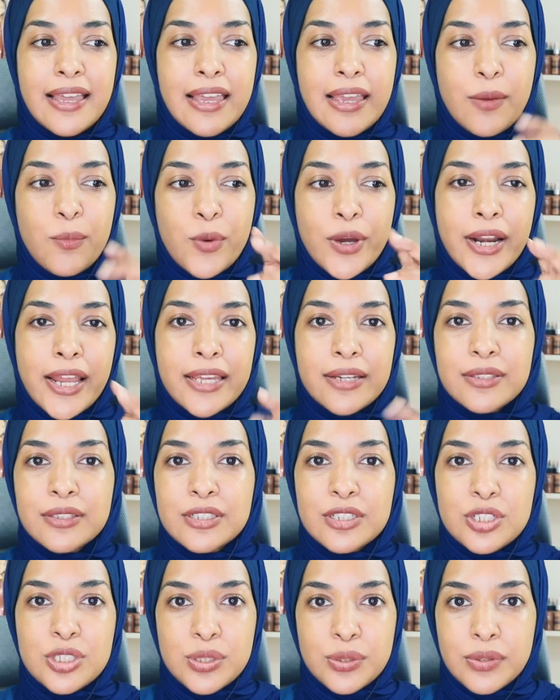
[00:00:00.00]
When I
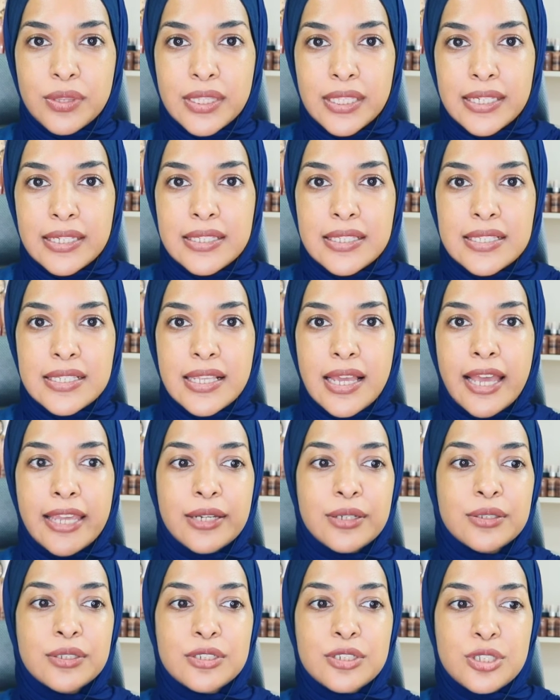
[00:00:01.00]
understood this, I
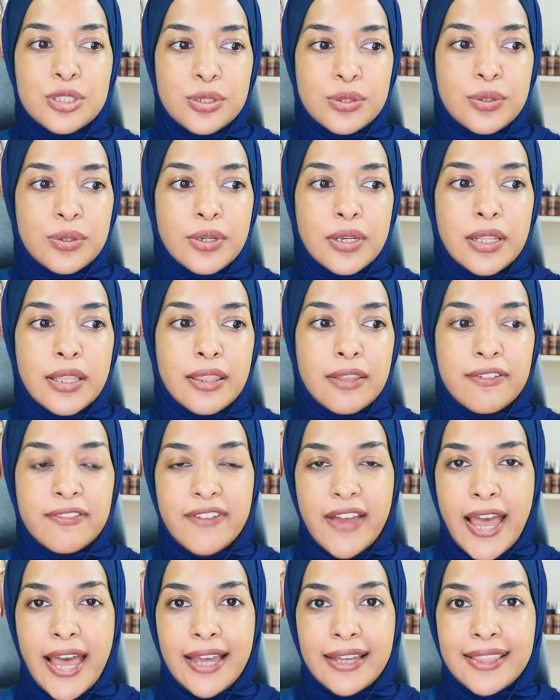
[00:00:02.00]
understood the
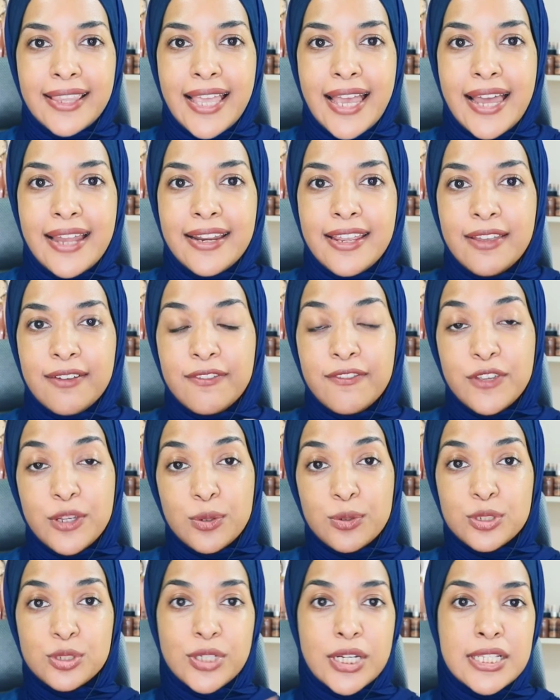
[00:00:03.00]
fact that if
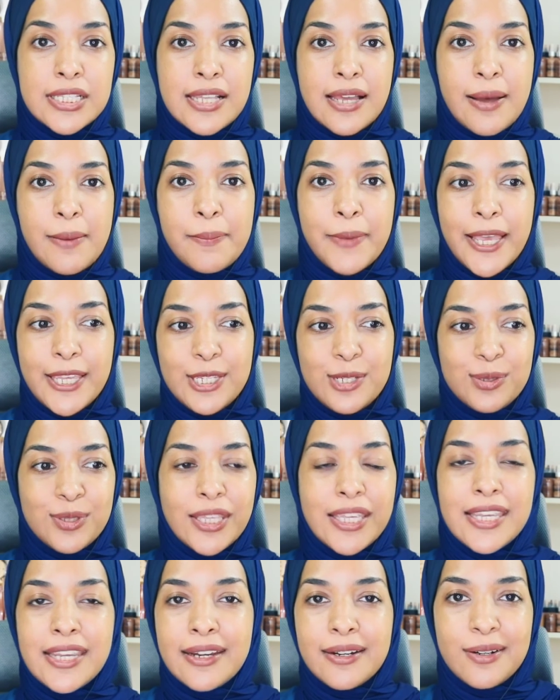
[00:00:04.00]
you dress up and you
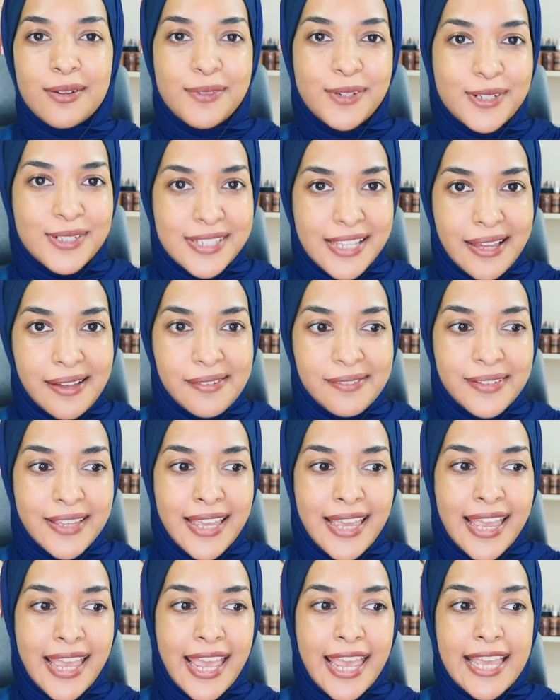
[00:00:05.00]
take care of yourself,
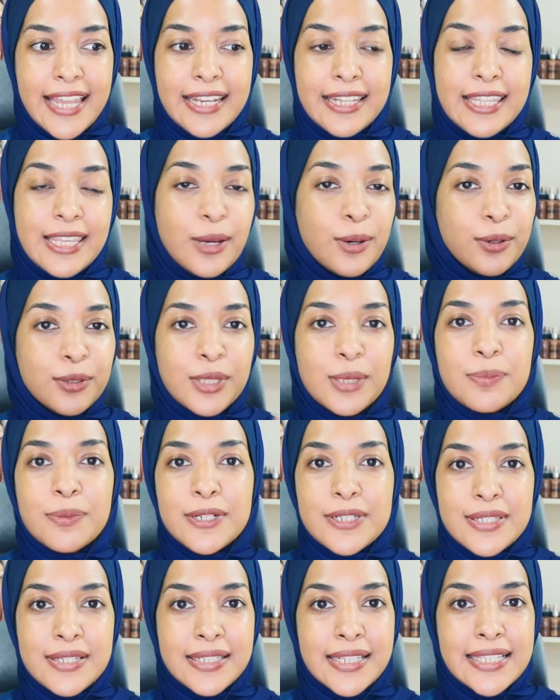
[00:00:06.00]
and the only
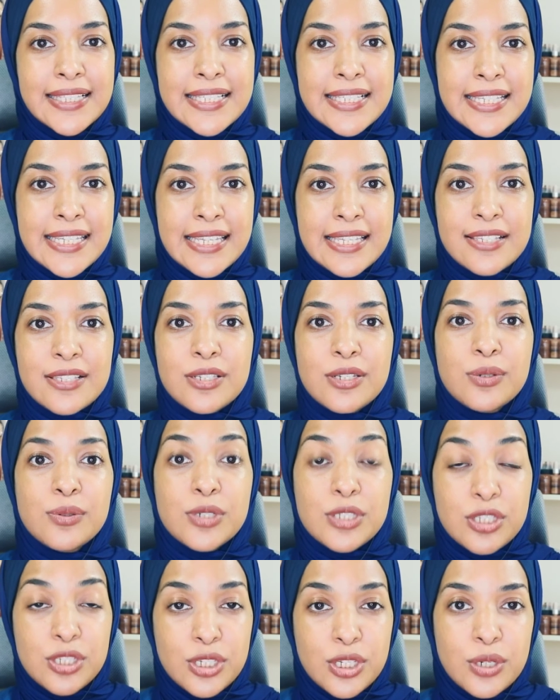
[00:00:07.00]
person that sees you
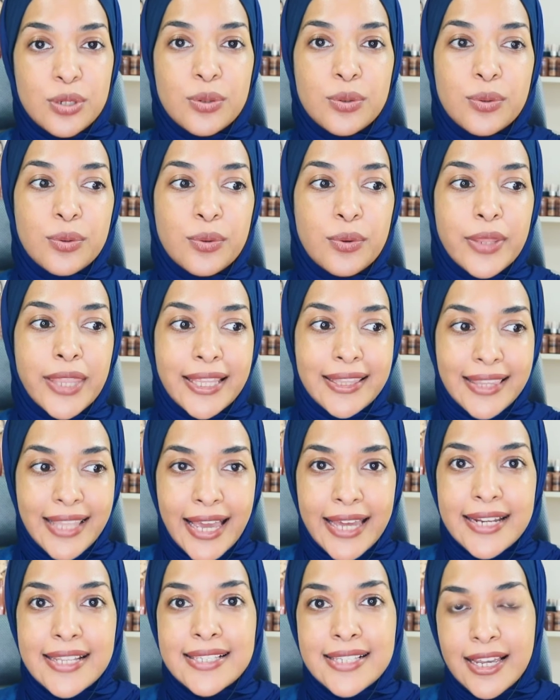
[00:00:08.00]
is you,
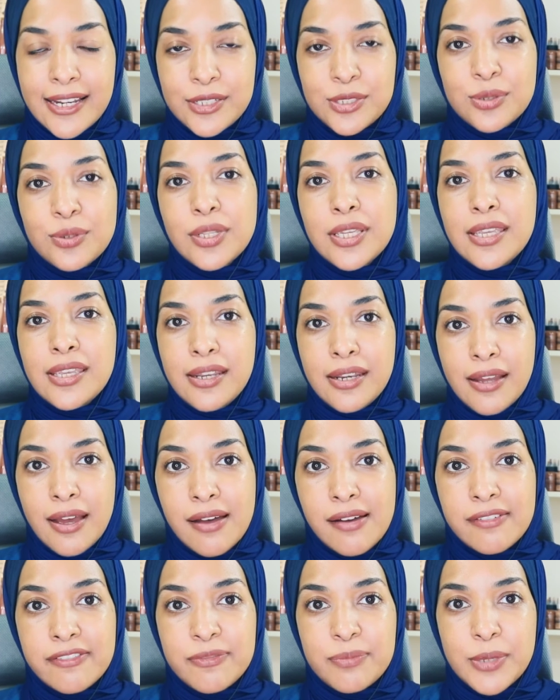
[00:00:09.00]
that is actually
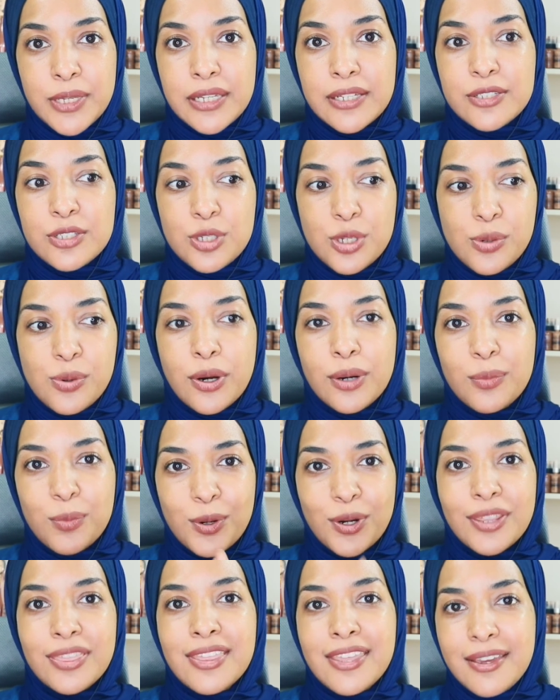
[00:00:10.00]
enough, because you are
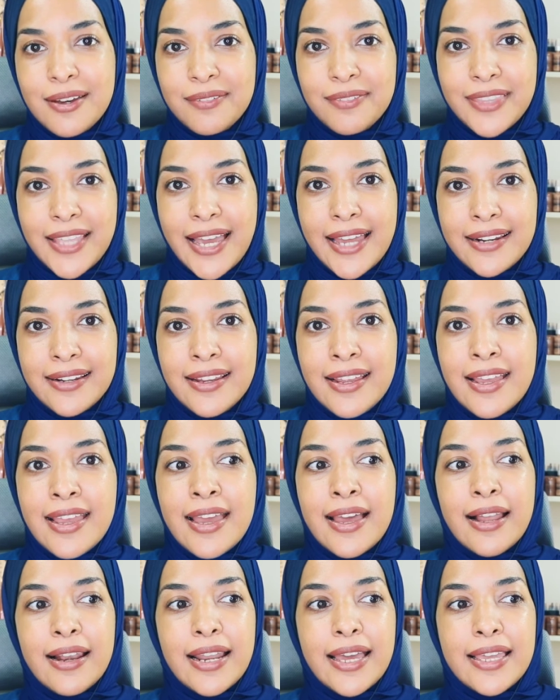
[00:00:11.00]
worthy of that.
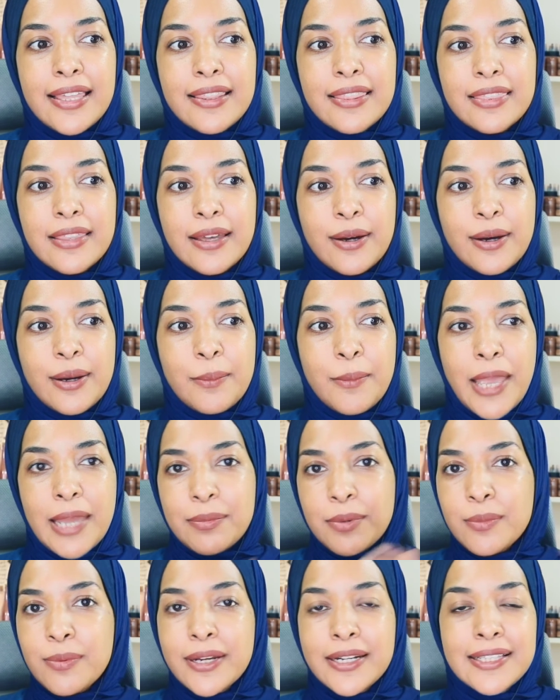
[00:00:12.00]
Like,
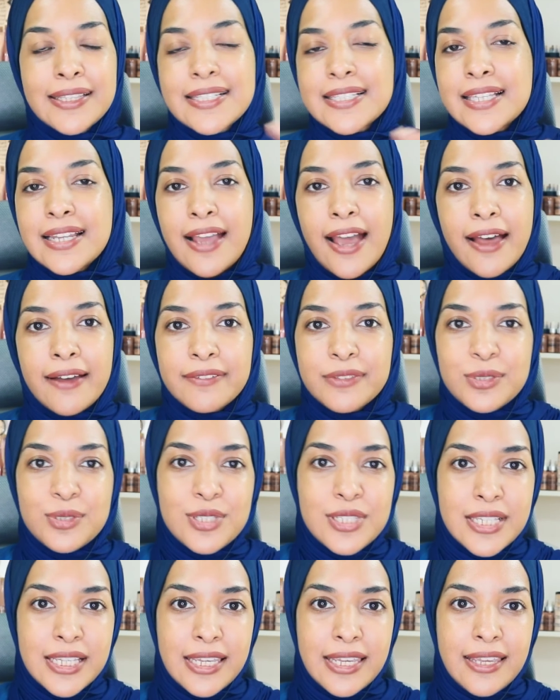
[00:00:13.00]
everybody doesn't have to
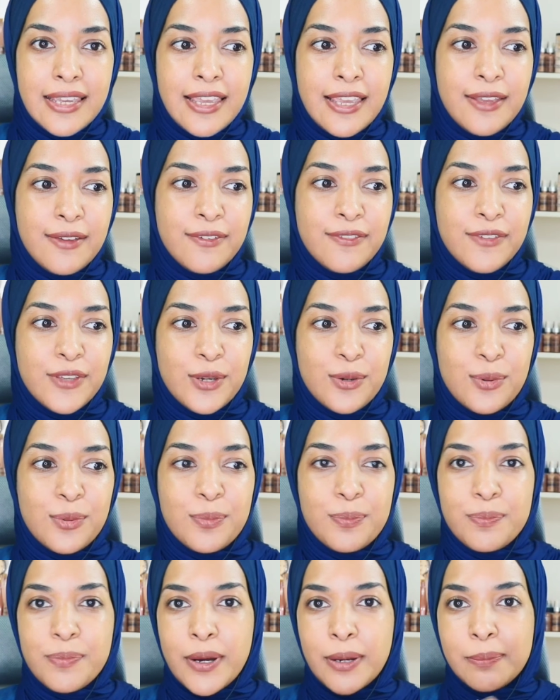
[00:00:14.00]
see if you
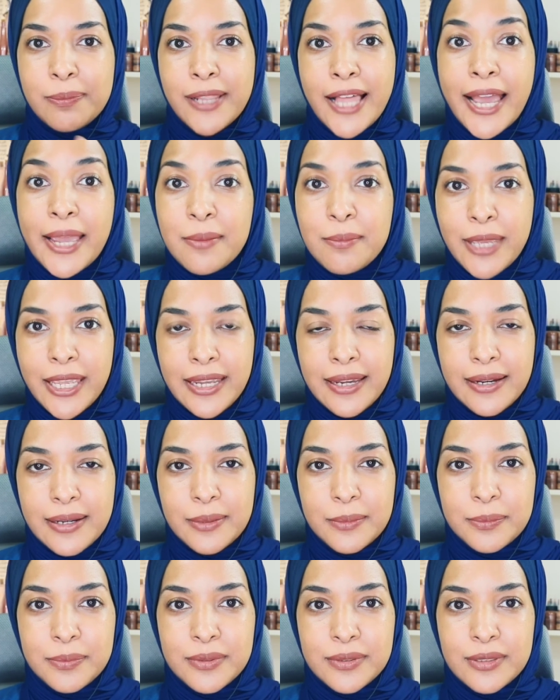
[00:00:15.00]
apply
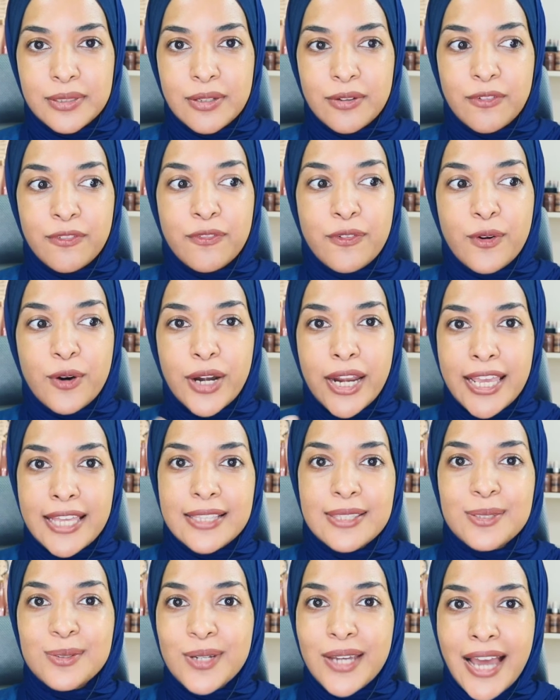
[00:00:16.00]
makeup for
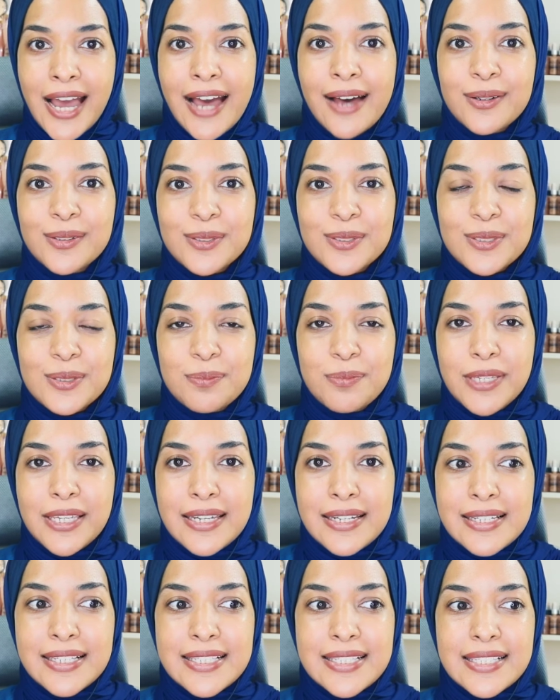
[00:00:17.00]
it to count,
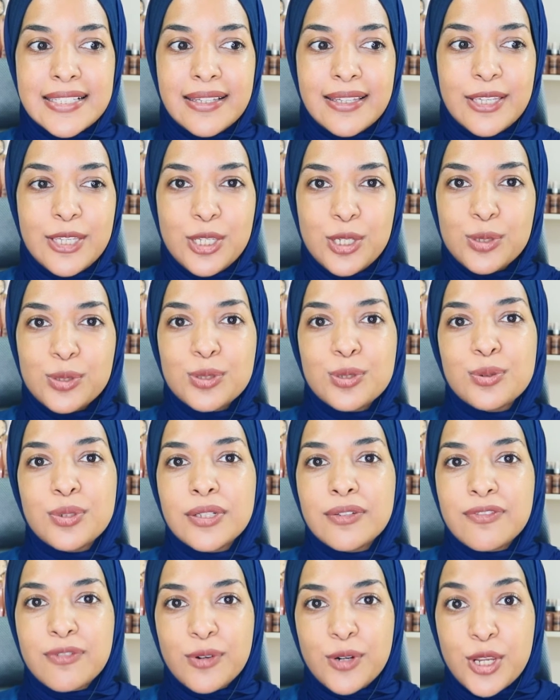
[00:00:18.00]
because you do it
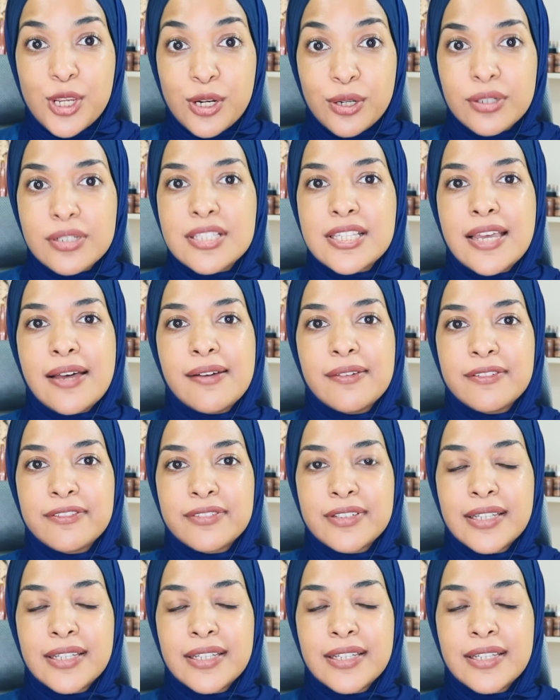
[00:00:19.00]
for yourself.